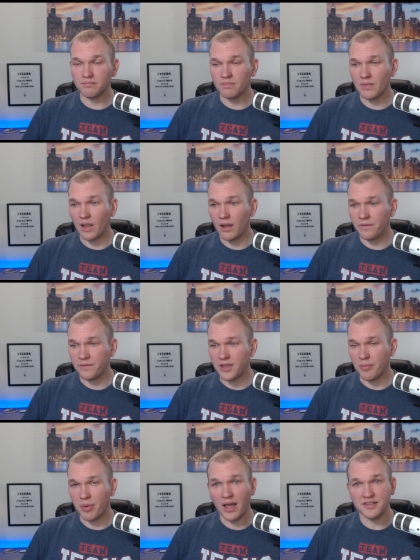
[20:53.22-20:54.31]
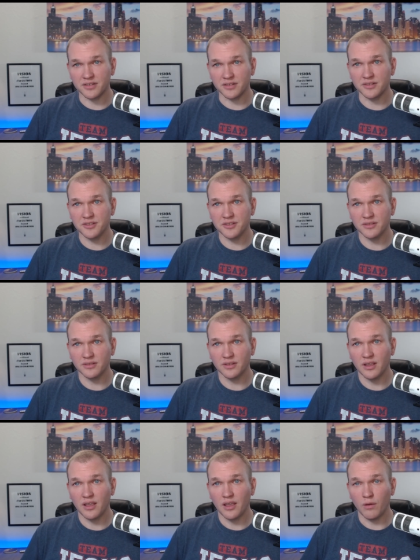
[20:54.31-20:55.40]
of the apostles
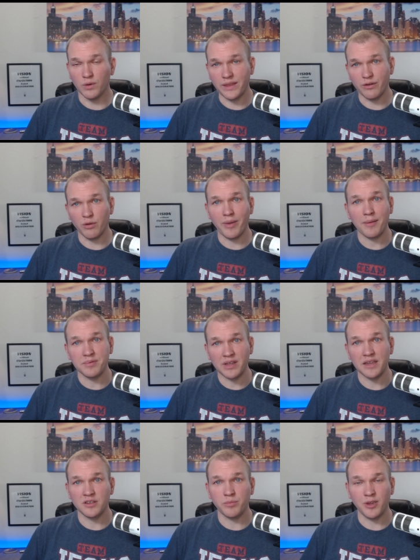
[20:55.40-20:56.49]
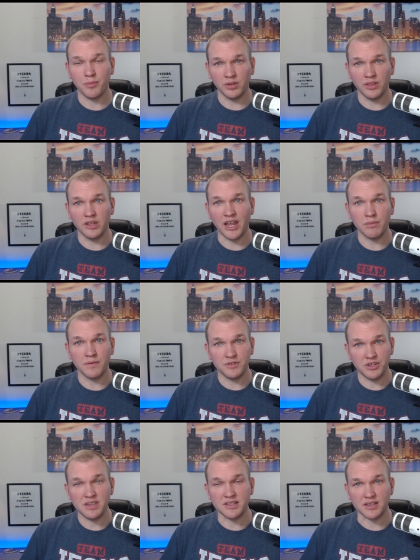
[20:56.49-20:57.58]
when they were baptizing people in the name of
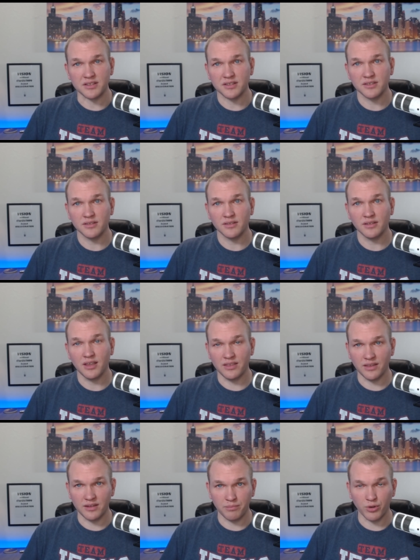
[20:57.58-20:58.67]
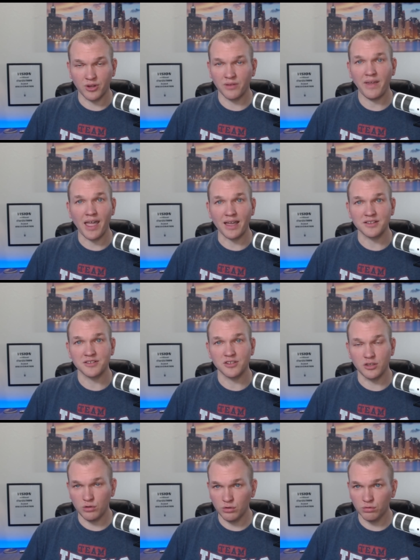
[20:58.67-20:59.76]
Jesus in the book of Acts.
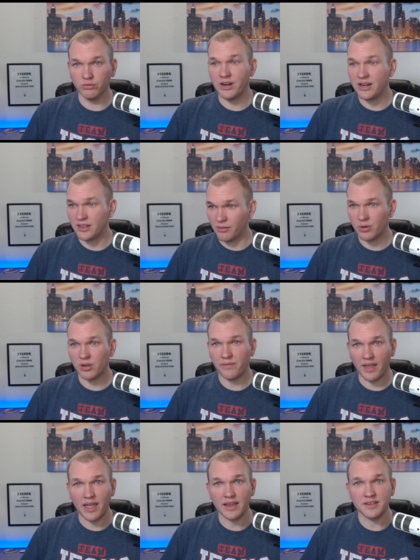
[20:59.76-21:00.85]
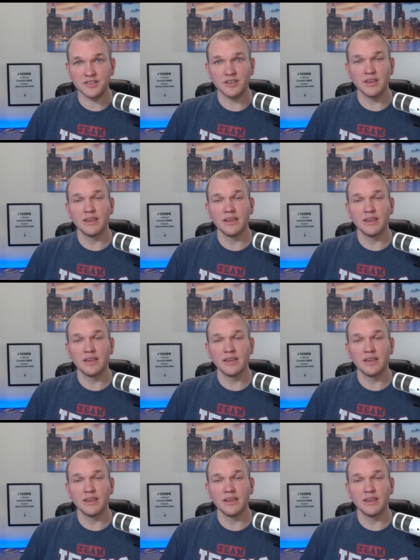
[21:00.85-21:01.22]
You read in the book of Acts,